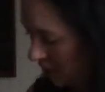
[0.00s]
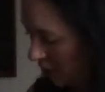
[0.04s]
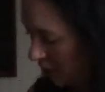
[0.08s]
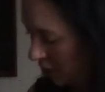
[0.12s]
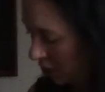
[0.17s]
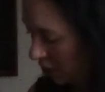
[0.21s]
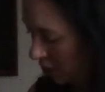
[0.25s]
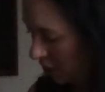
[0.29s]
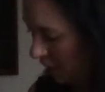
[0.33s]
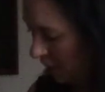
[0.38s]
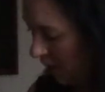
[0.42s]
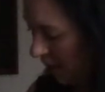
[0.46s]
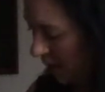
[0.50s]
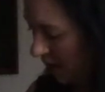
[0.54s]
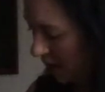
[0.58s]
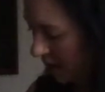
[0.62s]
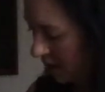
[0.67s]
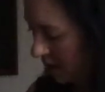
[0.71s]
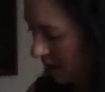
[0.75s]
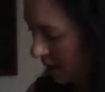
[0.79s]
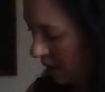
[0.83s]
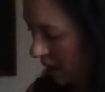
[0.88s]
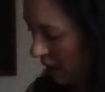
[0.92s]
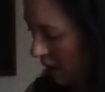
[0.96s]

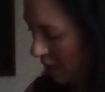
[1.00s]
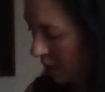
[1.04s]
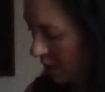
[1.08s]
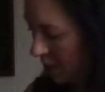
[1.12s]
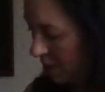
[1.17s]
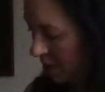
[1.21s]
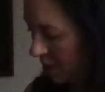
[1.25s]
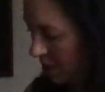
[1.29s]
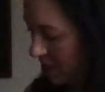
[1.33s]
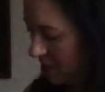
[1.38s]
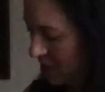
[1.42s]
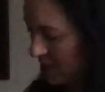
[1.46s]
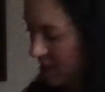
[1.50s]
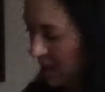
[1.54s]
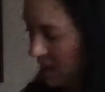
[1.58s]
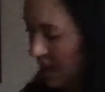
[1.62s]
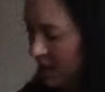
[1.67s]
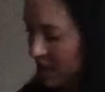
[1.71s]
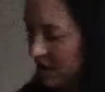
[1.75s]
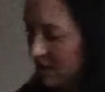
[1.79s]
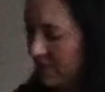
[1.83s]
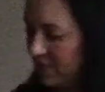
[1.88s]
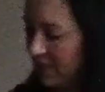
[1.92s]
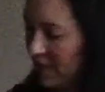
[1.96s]
Cracked Cup,
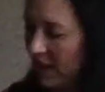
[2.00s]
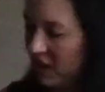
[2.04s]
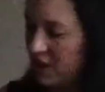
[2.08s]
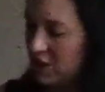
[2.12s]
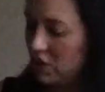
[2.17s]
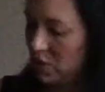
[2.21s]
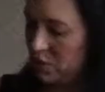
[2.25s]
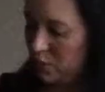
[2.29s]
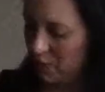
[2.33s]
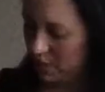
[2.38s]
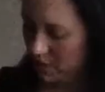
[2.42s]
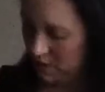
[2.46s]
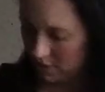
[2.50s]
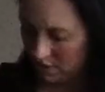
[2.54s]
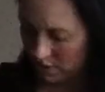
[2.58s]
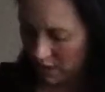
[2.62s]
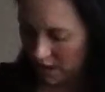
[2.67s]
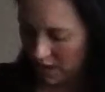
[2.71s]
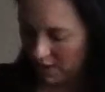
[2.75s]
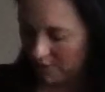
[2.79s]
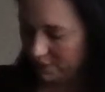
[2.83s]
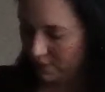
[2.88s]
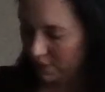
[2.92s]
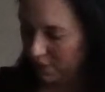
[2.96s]
dissatisfaction with
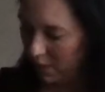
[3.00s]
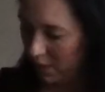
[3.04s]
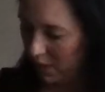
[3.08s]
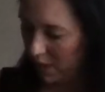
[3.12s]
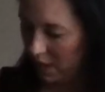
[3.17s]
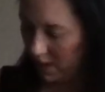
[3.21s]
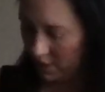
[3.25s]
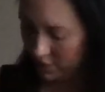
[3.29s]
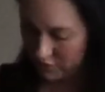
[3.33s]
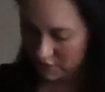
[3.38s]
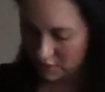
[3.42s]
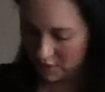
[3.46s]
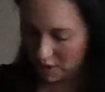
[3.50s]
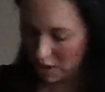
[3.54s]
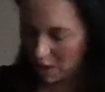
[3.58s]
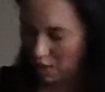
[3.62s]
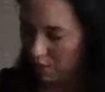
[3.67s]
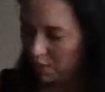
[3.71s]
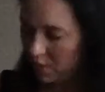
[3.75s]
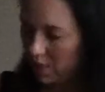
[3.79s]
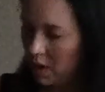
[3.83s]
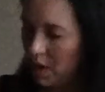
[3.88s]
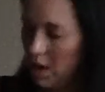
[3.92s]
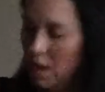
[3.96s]
life. Okay,
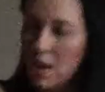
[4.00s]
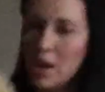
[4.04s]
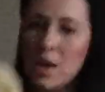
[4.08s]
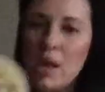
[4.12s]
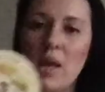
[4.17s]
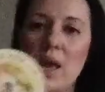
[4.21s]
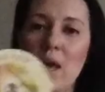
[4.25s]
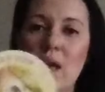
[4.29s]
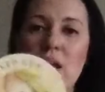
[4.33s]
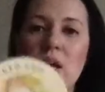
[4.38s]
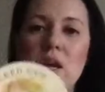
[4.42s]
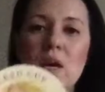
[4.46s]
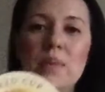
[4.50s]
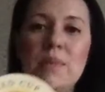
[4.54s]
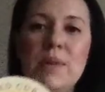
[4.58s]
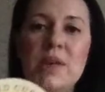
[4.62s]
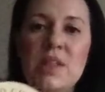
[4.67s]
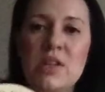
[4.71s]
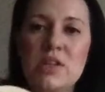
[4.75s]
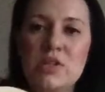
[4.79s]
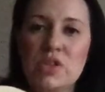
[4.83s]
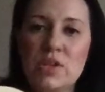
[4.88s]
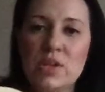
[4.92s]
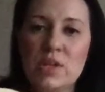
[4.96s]
so it could be
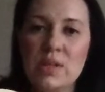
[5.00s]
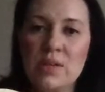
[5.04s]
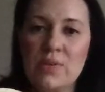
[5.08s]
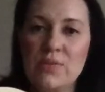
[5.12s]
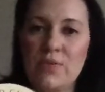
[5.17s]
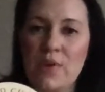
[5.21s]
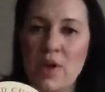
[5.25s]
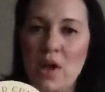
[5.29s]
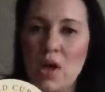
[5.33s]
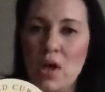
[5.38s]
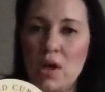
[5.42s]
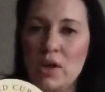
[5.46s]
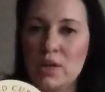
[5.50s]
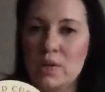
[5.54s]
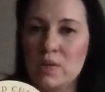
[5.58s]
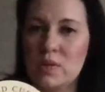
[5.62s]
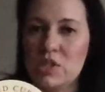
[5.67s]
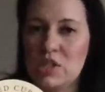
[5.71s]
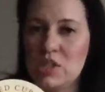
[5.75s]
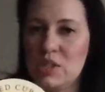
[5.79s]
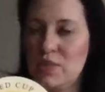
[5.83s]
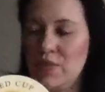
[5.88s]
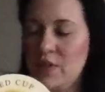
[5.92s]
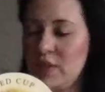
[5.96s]
that during the fall you were
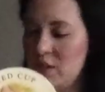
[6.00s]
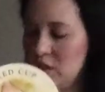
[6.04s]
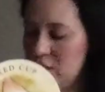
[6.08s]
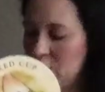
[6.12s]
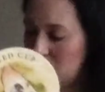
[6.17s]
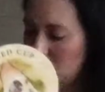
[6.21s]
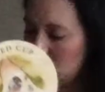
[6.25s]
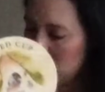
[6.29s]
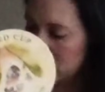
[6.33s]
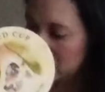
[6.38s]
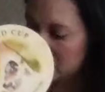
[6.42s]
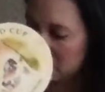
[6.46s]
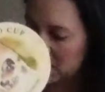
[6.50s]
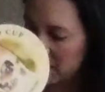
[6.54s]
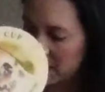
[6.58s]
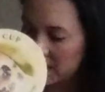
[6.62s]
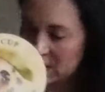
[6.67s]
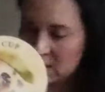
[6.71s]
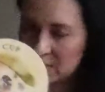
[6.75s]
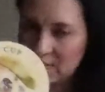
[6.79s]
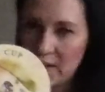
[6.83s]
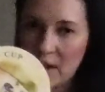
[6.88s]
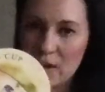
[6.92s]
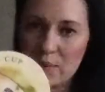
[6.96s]
just feeling so
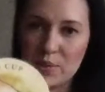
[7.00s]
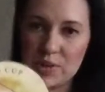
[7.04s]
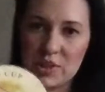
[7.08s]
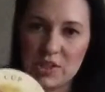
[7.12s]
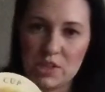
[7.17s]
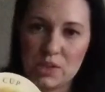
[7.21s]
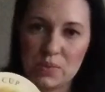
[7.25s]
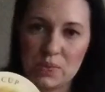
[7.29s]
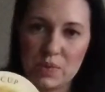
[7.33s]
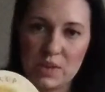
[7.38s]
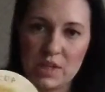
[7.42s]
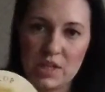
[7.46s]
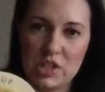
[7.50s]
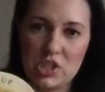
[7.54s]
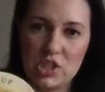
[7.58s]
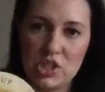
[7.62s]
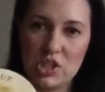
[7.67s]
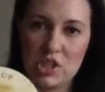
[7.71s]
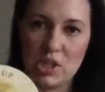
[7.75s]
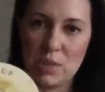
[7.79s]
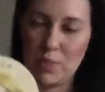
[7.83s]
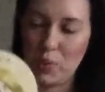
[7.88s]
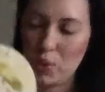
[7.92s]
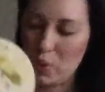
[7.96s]
dissatisfied with this
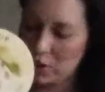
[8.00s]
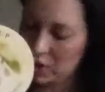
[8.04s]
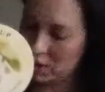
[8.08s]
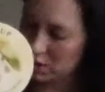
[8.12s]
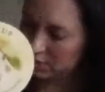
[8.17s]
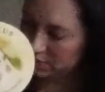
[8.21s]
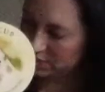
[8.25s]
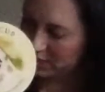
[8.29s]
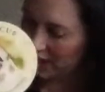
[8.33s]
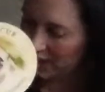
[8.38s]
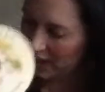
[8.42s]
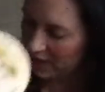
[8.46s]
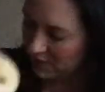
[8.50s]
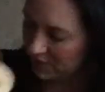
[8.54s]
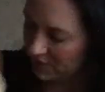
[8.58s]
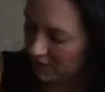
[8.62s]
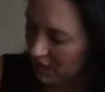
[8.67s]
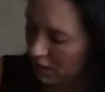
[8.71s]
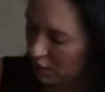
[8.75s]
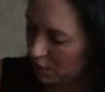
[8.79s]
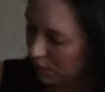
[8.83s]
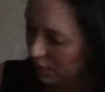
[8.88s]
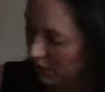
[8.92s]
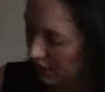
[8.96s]
relationship or your life
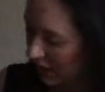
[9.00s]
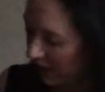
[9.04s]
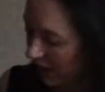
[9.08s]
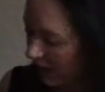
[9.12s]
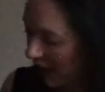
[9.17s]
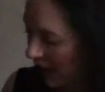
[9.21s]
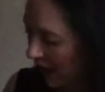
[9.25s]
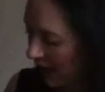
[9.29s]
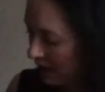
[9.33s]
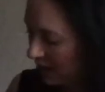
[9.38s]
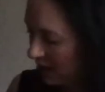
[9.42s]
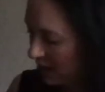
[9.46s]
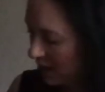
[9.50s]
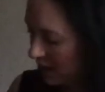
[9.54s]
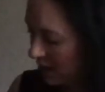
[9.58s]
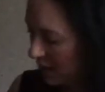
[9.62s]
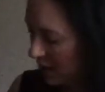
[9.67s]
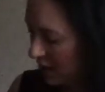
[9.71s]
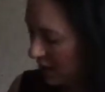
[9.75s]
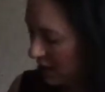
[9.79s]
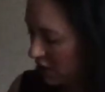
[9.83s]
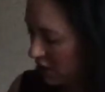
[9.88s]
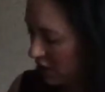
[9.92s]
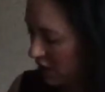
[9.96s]
that you were like, I need to
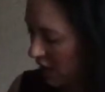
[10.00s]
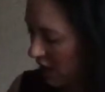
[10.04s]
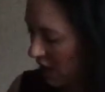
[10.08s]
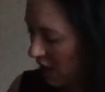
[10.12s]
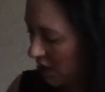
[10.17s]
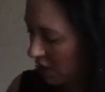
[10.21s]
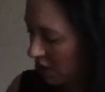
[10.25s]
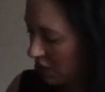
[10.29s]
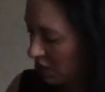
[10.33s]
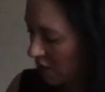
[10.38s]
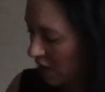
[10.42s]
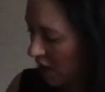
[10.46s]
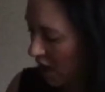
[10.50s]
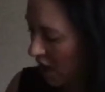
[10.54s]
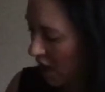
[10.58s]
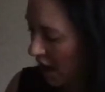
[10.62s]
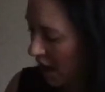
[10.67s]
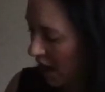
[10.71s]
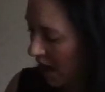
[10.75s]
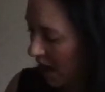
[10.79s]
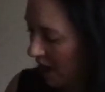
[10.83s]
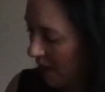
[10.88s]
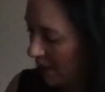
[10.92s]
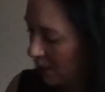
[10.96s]
make a change.
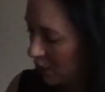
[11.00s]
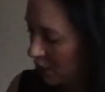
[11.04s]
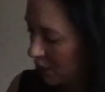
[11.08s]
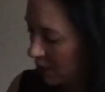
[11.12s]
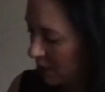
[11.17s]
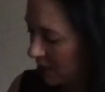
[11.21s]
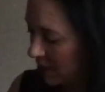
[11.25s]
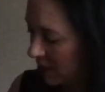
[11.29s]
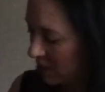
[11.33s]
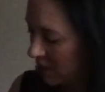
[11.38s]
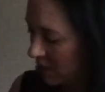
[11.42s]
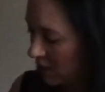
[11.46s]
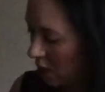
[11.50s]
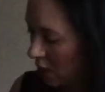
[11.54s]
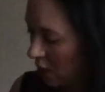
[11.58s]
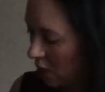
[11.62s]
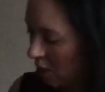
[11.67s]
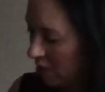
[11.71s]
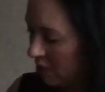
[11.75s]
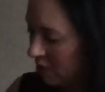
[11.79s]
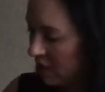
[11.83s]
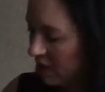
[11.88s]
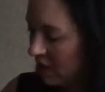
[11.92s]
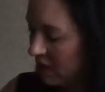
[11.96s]
I have to release
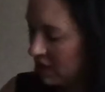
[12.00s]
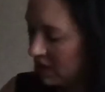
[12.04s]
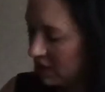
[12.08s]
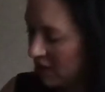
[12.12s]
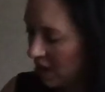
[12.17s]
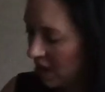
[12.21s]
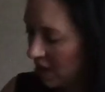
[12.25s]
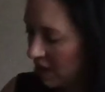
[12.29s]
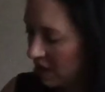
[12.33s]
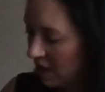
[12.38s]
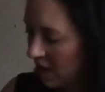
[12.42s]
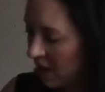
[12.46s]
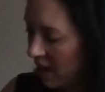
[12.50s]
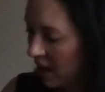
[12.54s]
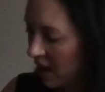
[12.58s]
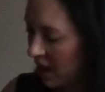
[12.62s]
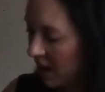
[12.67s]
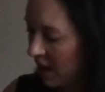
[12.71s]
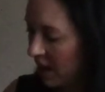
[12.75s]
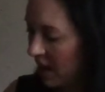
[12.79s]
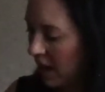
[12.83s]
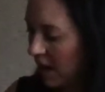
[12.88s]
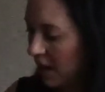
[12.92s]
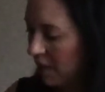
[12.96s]
all of these thoughts. I got to
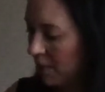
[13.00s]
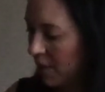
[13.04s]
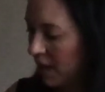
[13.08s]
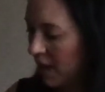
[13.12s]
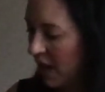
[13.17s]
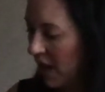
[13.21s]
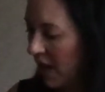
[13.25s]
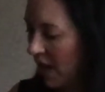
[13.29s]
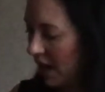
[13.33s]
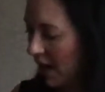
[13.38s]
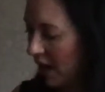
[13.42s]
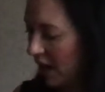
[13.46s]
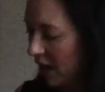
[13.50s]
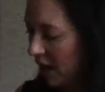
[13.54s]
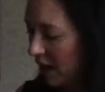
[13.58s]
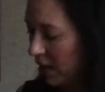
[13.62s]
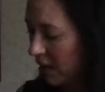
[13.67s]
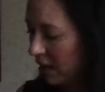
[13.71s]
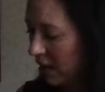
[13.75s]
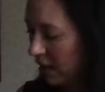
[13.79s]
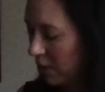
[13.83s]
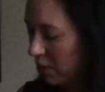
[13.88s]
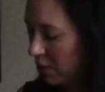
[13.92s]
get out of my head. I got to